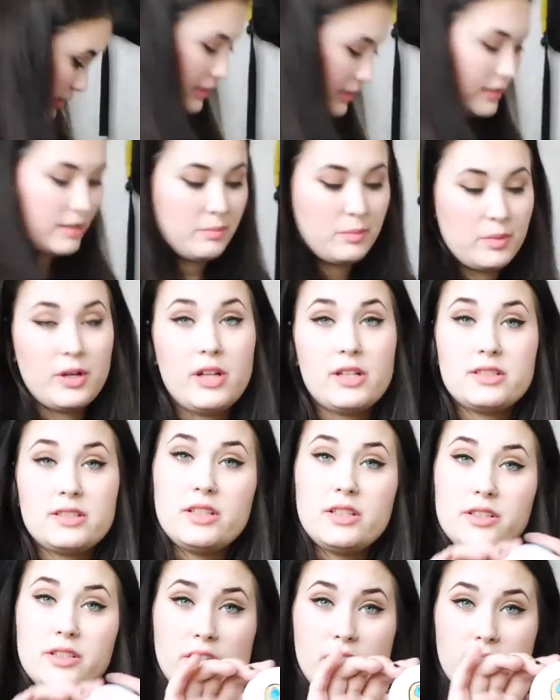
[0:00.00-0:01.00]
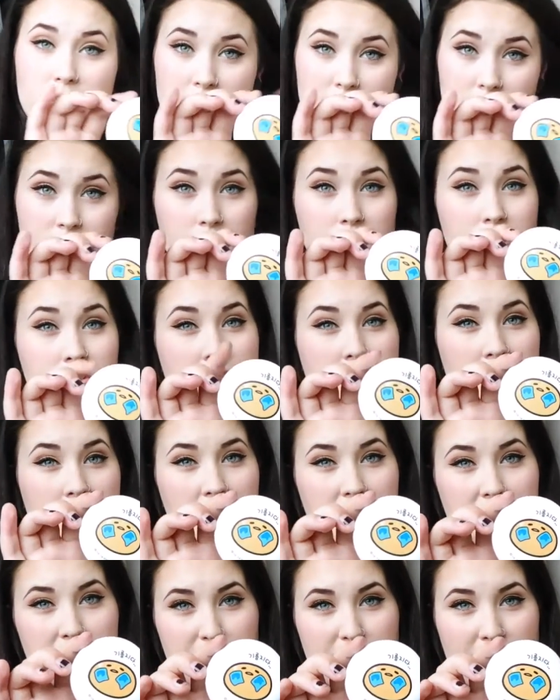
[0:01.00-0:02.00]
Then I bought another No
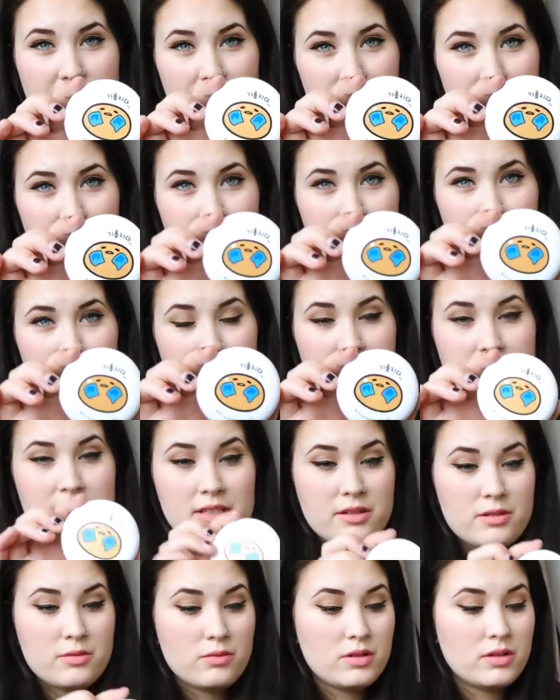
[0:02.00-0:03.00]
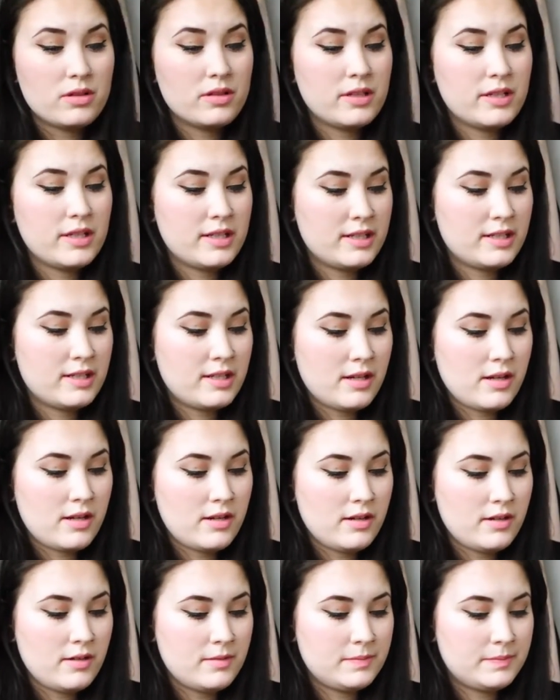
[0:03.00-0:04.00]
Sebum powder, but this one is
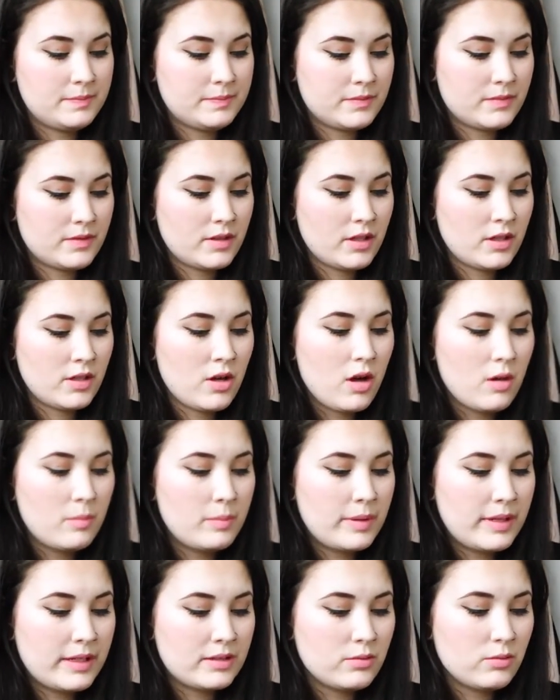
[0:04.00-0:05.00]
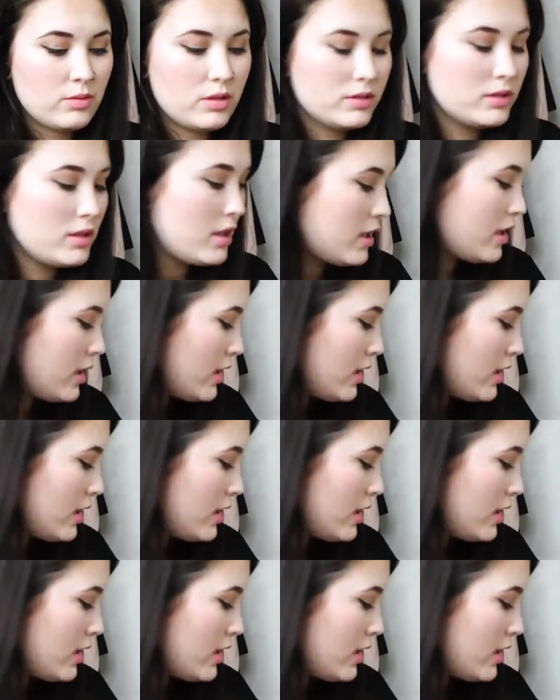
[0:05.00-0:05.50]
a compact one,